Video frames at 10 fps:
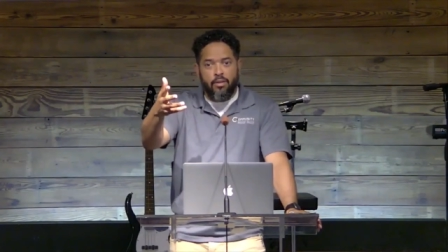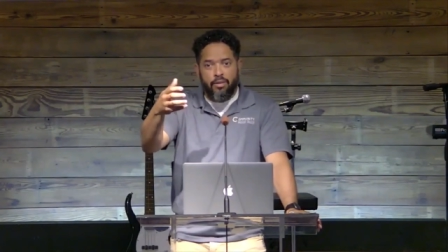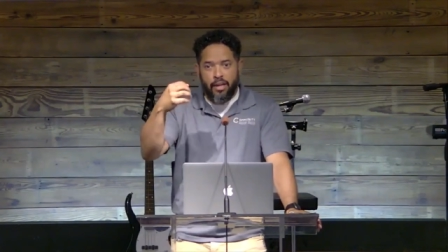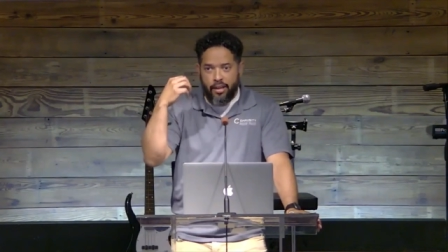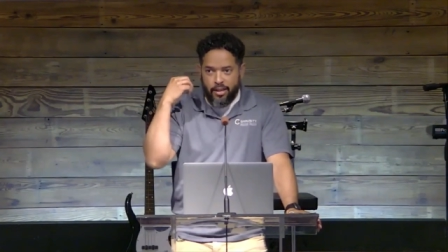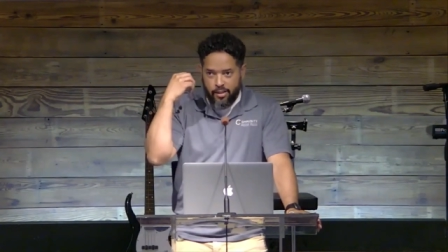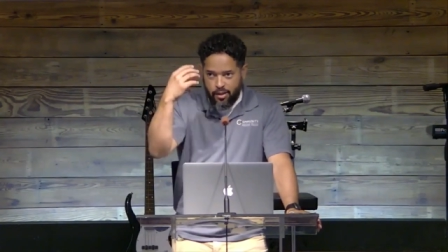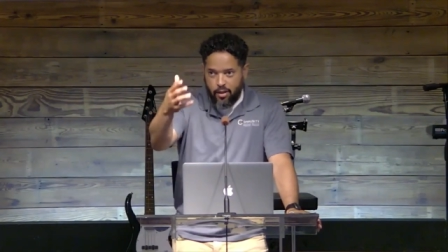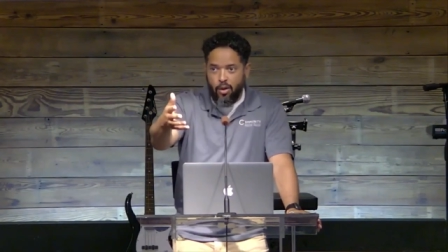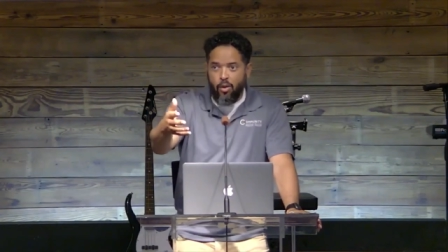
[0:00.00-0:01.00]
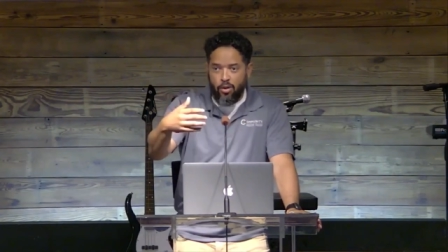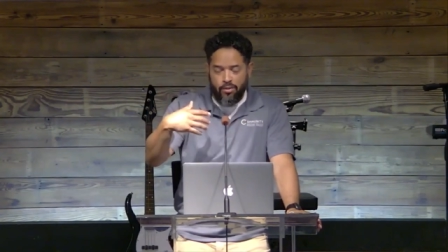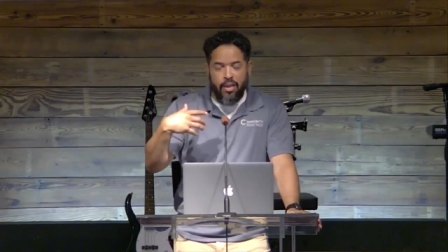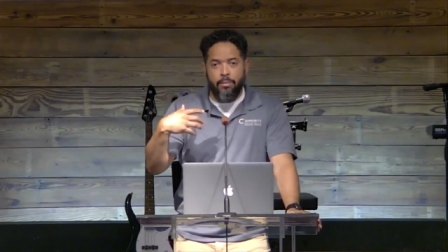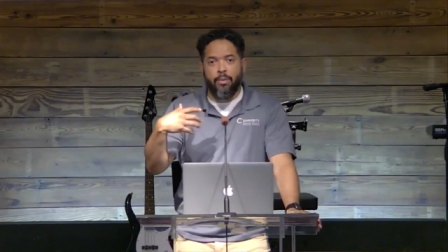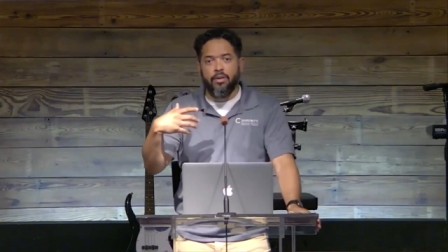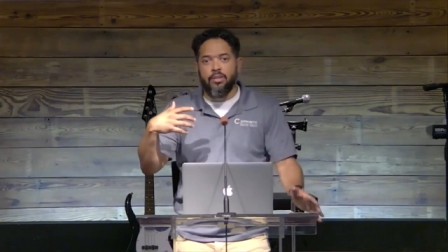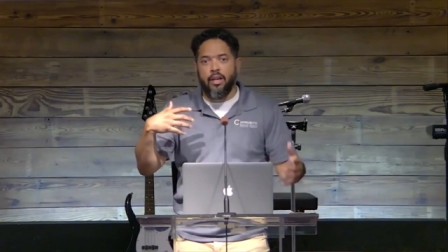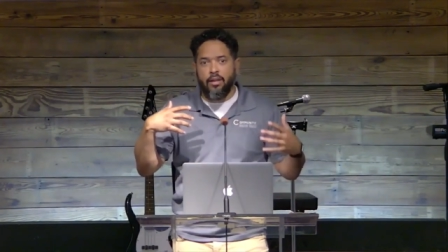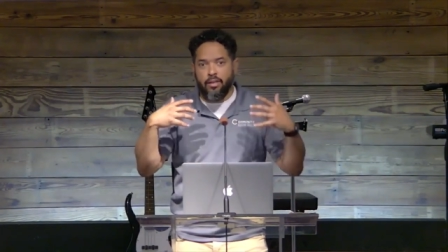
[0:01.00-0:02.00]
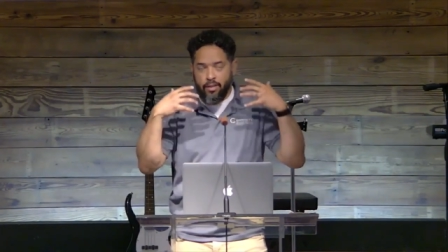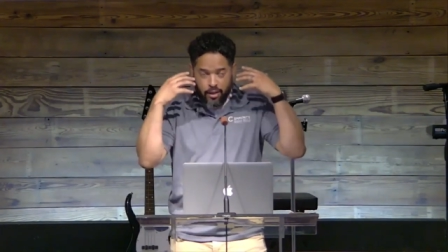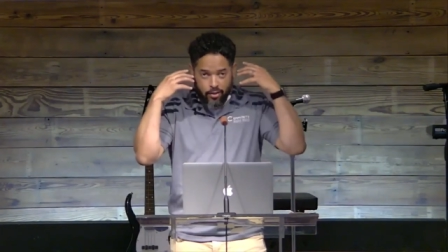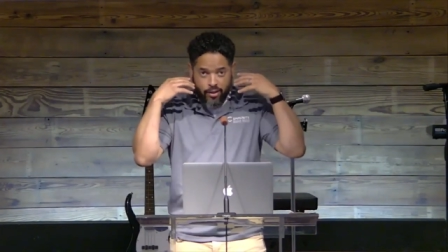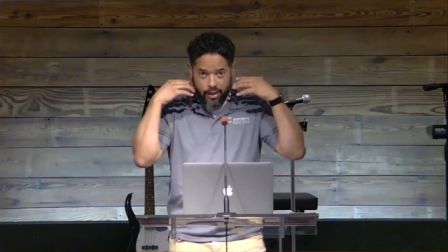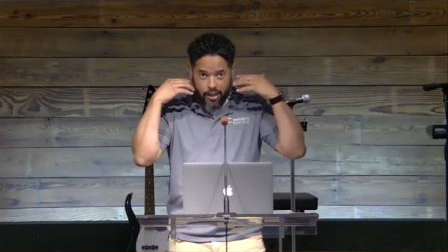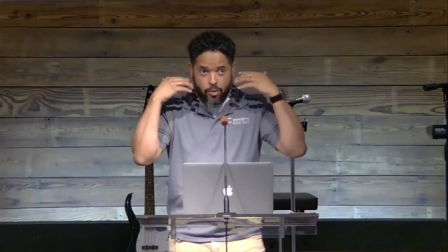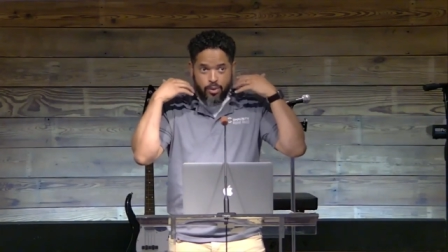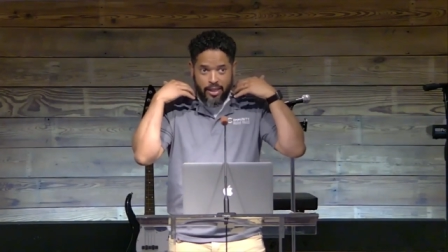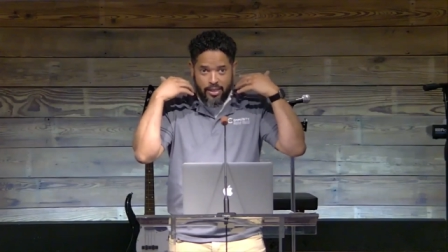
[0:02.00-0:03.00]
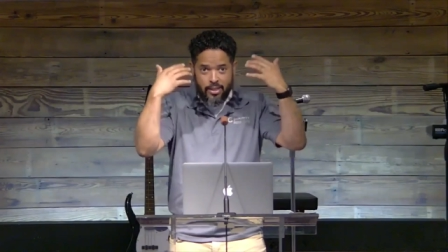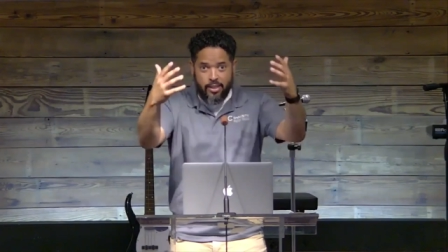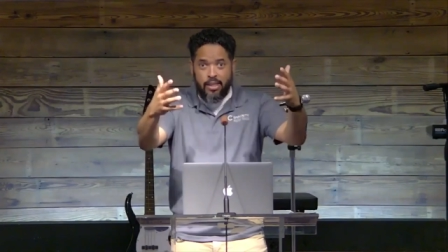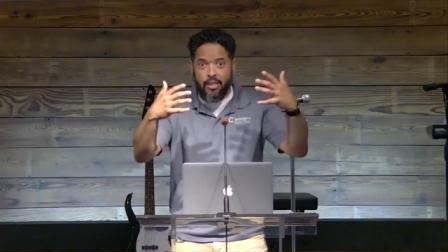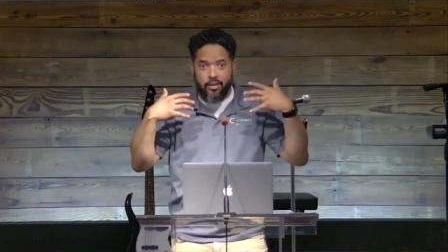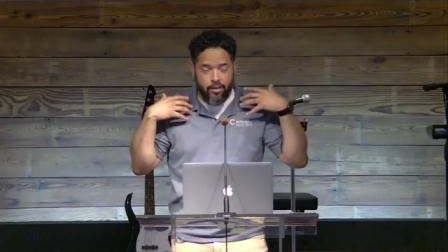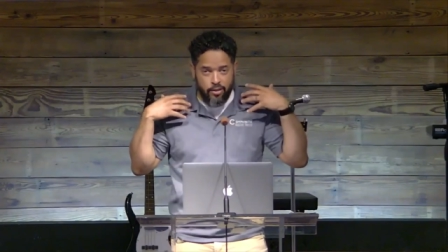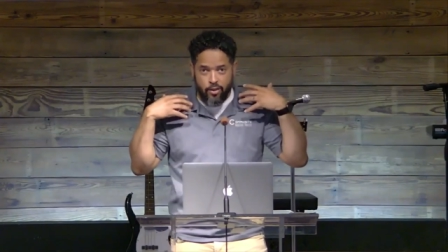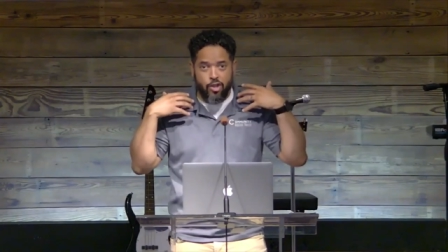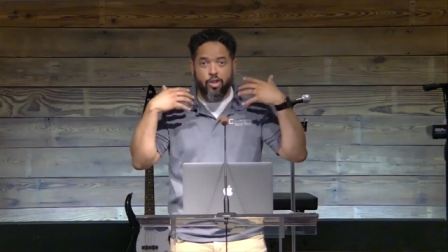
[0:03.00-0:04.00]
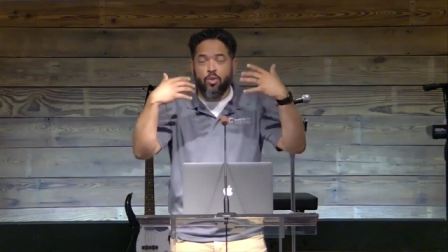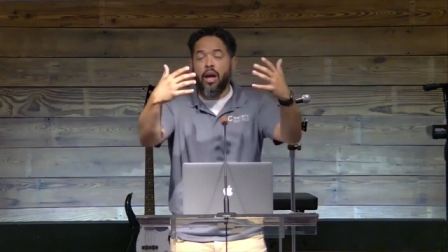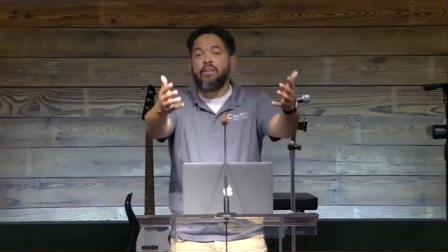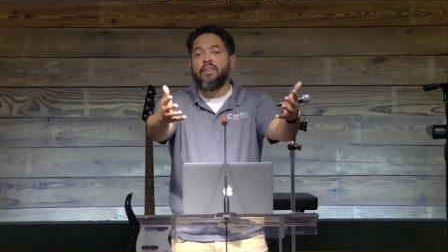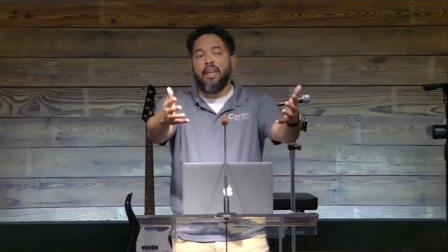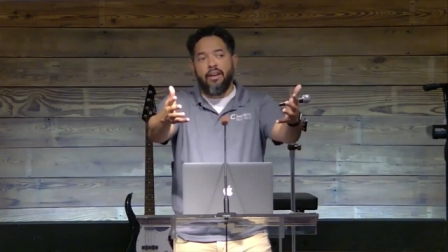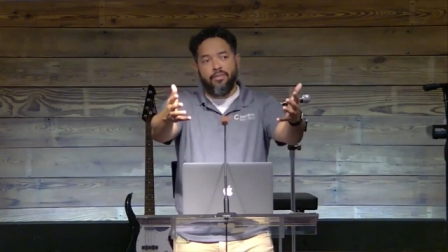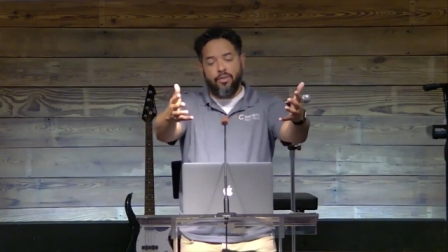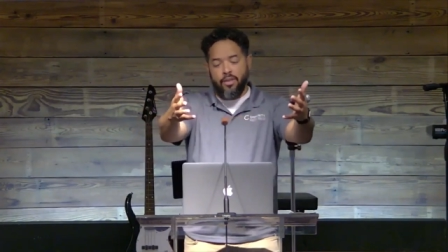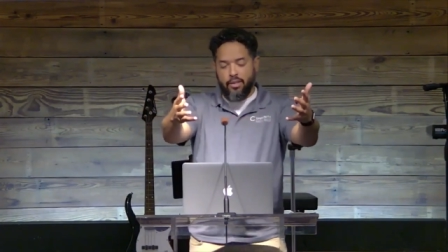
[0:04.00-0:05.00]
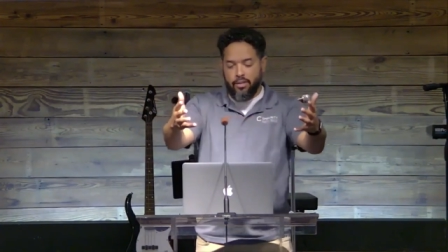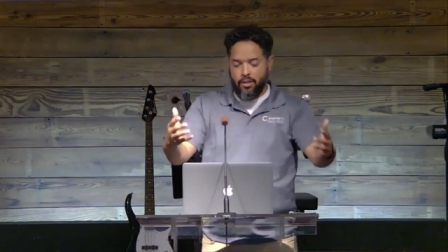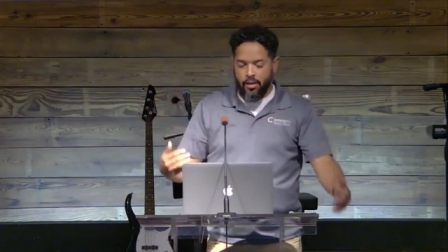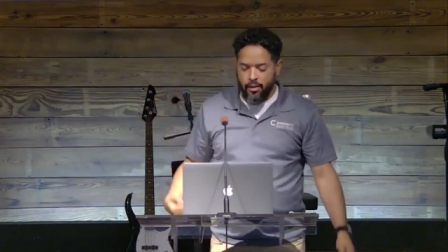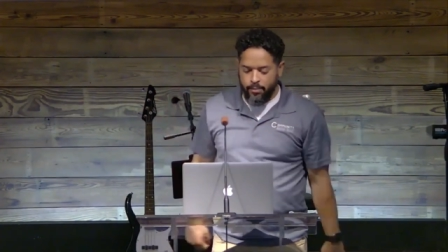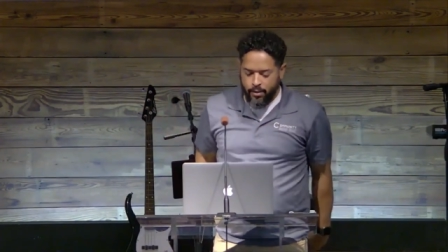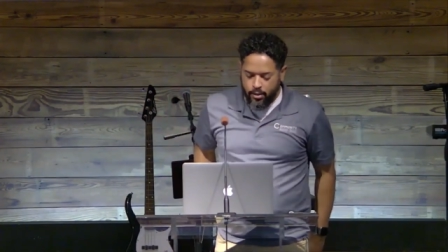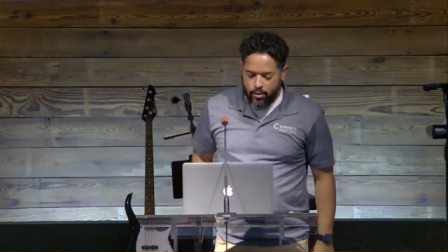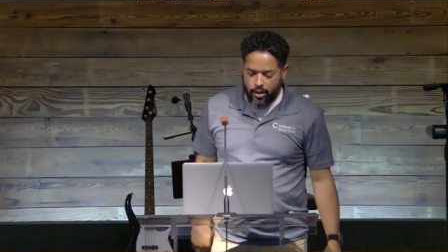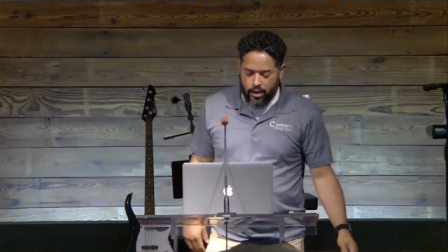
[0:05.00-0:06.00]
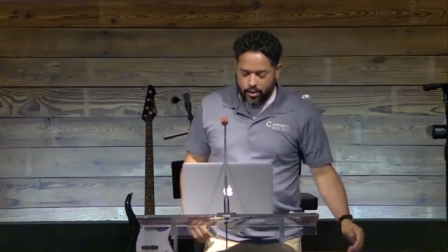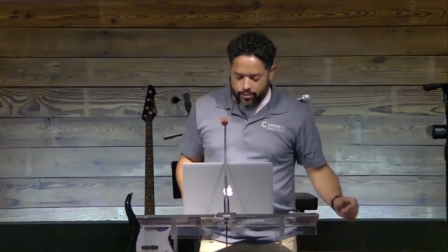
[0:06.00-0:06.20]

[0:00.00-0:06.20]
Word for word: That, that's the goal of that person. I, they, that's what they seek. They're, they're striving after this. Okay?